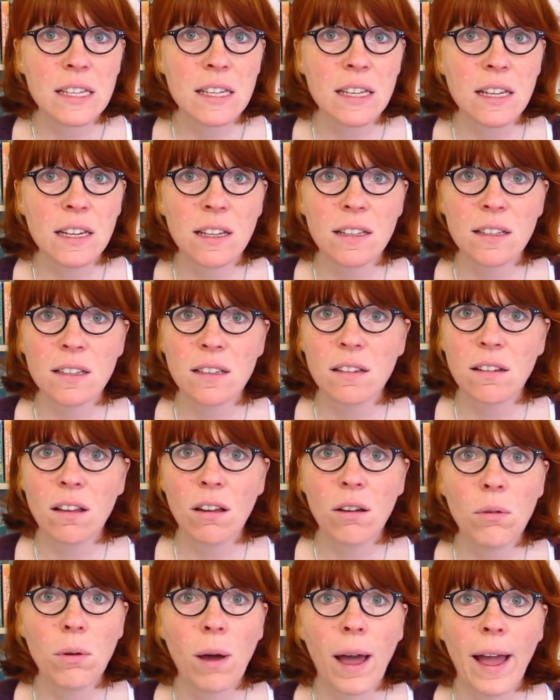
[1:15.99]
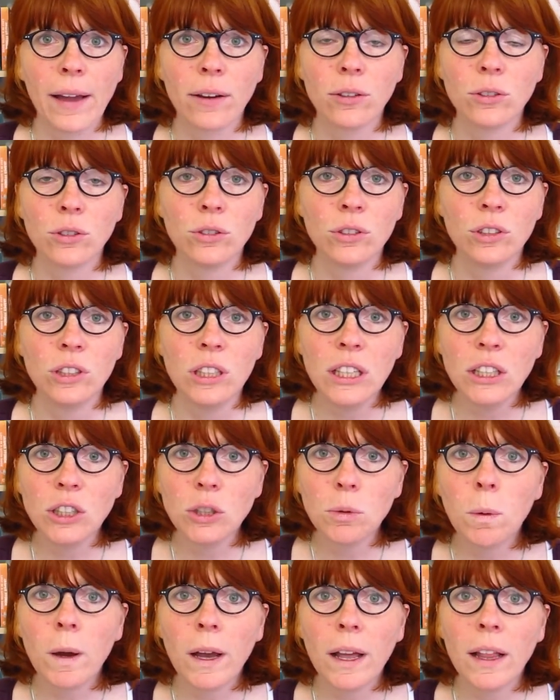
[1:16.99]
He doesn't know how to
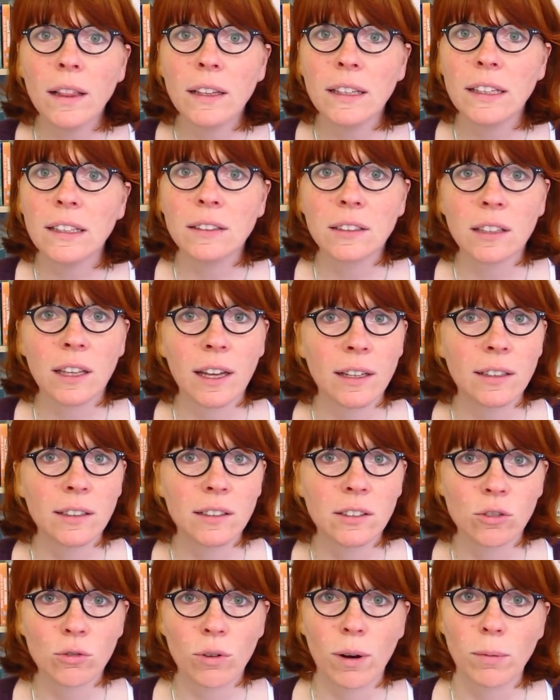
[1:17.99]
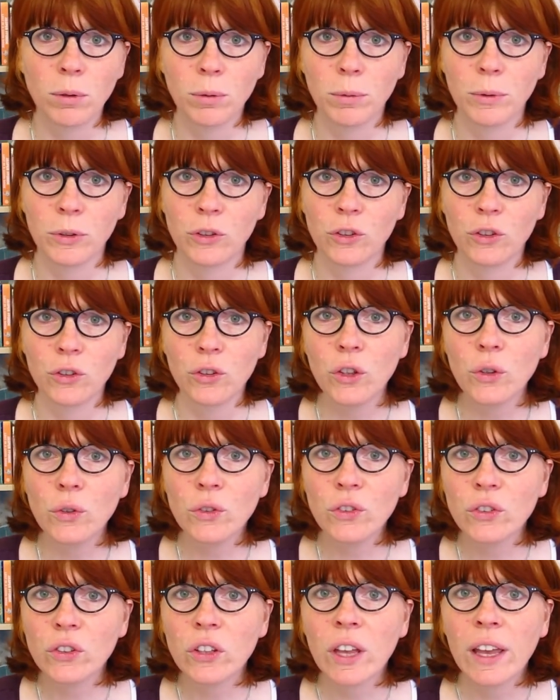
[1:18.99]
teach well, he gets in trouble with his
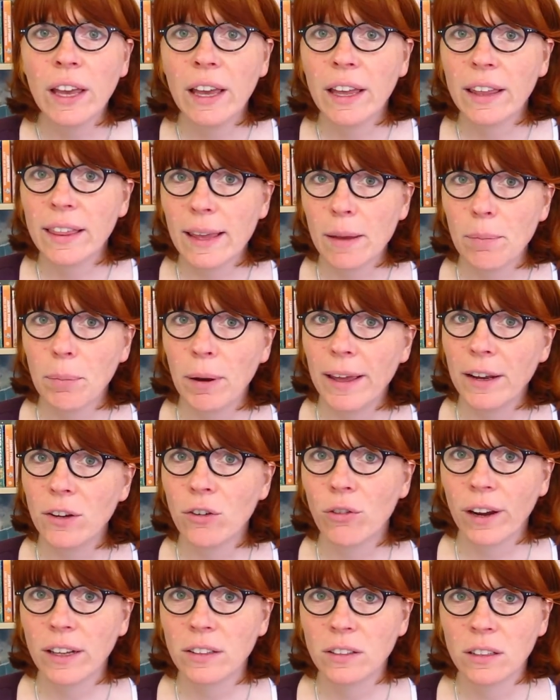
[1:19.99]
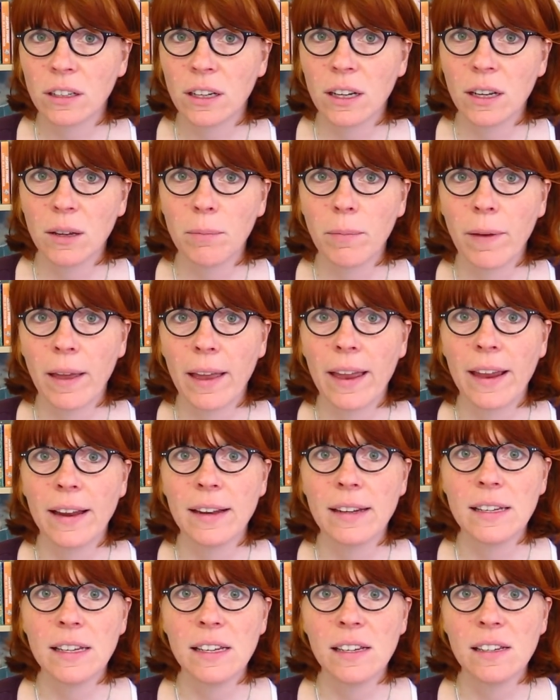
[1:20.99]
students, they play tricks on him,
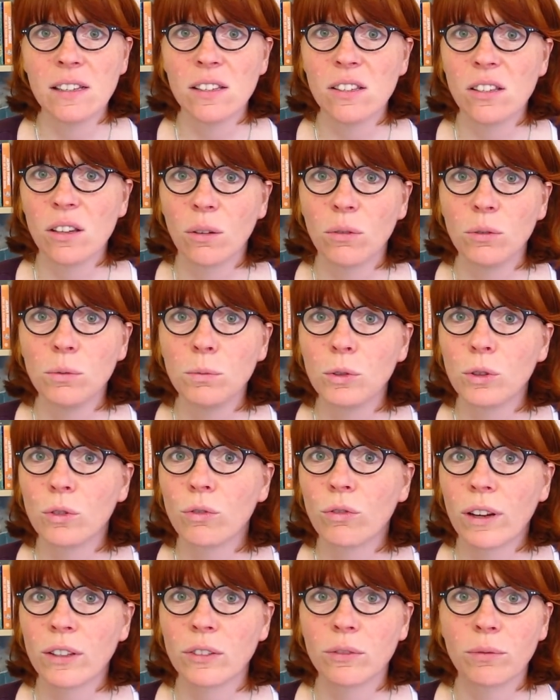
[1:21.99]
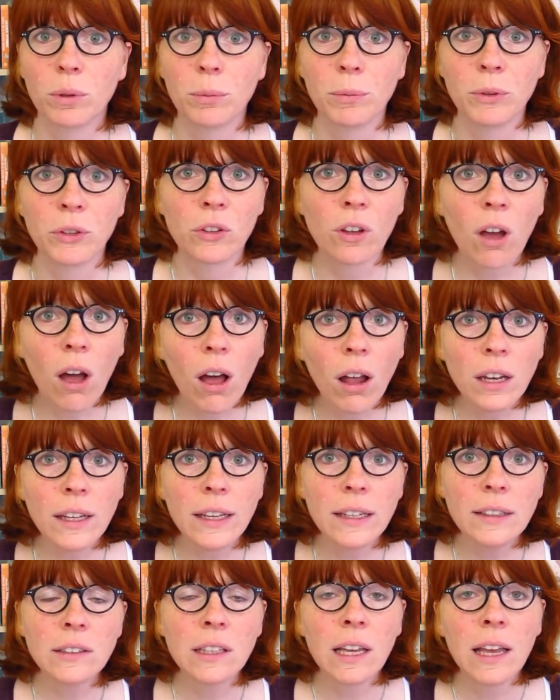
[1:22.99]
and he doesn't know whom to trust from his
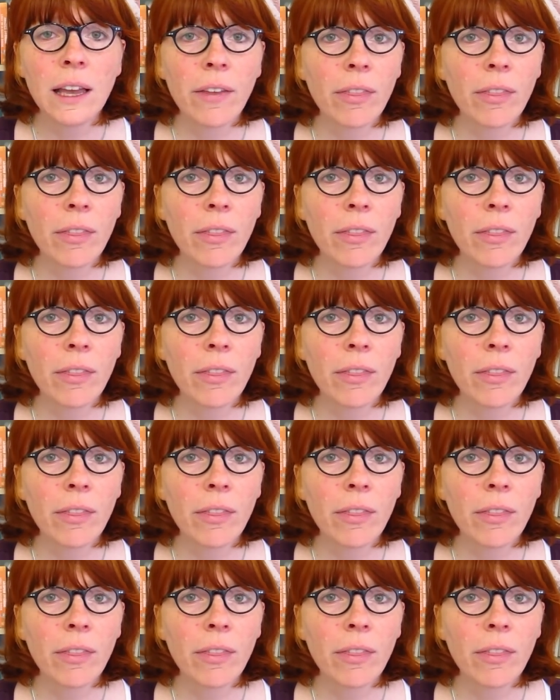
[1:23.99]
colleagues.